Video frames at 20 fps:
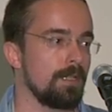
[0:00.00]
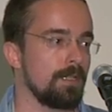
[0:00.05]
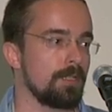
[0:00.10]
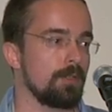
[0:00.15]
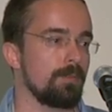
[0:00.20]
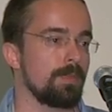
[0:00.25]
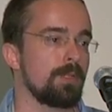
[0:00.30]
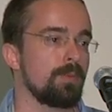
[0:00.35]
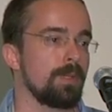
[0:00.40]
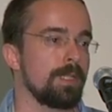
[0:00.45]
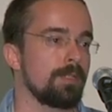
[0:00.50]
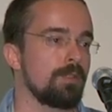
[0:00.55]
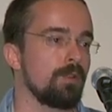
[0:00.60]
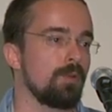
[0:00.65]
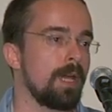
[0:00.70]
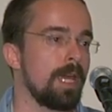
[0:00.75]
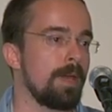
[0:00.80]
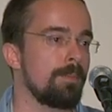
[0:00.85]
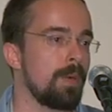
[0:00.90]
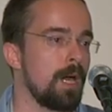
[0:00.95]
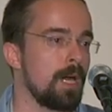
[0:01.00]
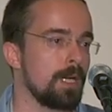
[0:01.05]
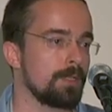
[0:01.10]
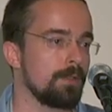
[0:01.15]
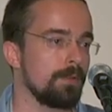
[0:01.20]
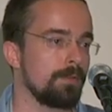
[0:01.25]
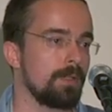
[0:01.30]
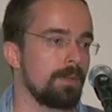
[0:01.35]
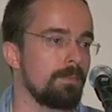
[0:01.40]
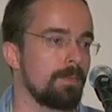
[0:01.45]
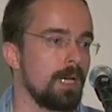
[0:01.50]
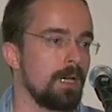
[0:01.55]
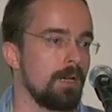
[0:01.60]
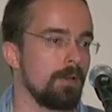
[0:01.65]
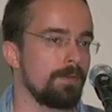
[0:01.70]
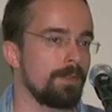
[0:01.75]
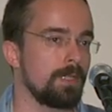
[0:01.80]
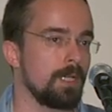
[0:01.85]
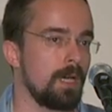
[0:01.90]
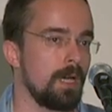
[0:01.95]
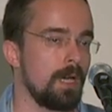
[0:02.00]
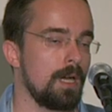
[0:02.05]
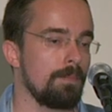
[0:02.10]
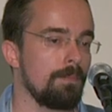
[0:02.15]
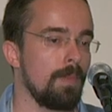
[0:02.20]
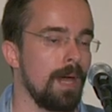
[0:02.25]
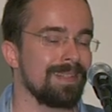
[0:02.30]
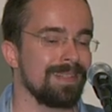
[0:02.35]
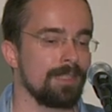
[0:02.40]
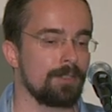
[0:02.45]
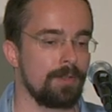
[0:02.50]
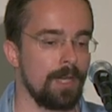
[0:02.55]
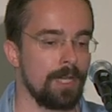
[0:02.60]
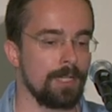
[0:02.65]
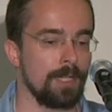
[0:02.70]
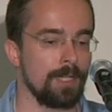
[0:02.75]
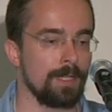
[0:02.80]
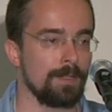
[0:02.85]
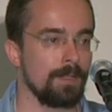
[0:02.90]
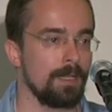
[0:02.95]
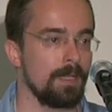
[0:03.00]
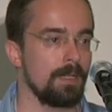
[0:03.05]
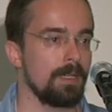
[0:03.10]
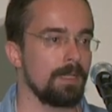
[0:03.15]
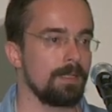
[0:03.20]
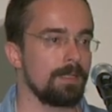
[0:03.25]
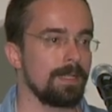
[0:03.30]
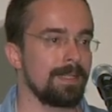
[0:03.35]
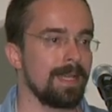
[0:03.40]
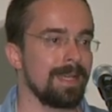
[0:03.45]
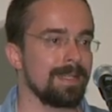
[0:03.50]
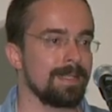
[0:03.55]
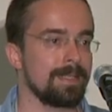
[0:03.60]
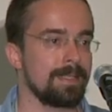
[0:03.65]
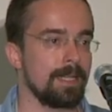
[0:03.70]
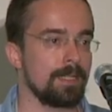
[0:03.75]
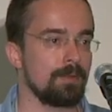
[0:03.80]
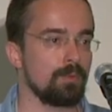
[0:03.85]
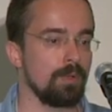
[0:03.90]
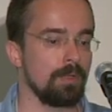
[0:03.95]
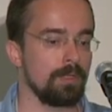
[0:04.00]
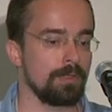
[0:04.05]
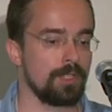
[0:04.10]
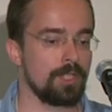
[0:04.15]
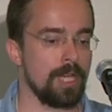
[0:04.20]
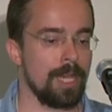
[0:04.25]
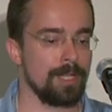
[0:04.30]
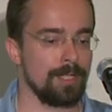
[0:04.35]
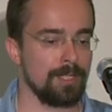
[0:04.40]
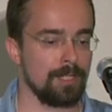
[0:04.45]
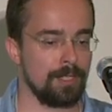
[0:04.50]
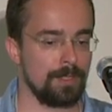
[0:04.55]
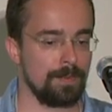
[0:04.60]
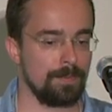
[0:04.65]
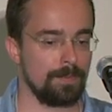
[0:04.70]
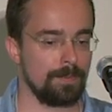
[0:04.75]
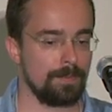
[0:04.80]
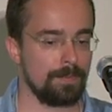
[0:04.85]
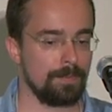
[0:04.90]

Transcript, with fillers: So between two epochs of the, of the model training, the data set will change.